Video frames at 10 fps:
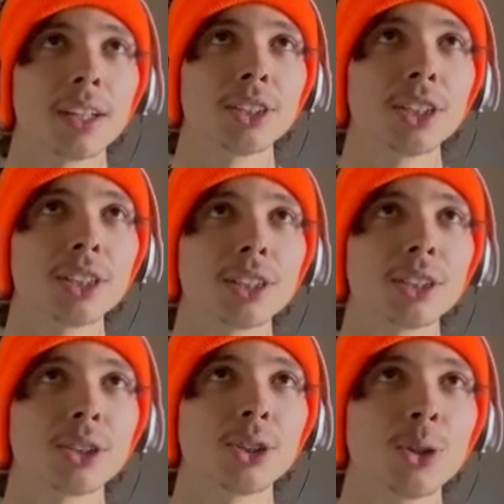Just the
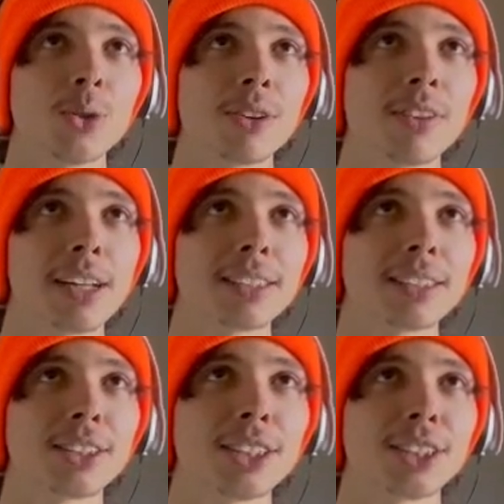two of us.
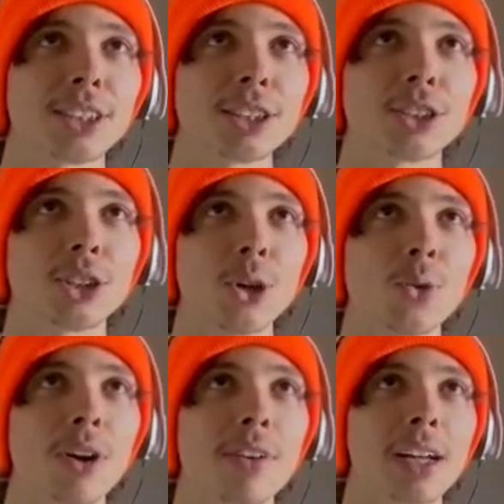Just the two
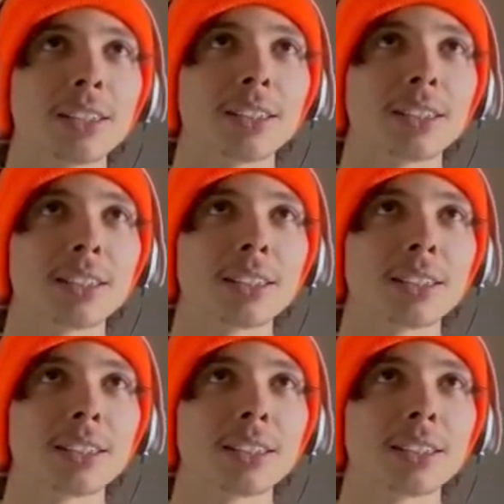of us.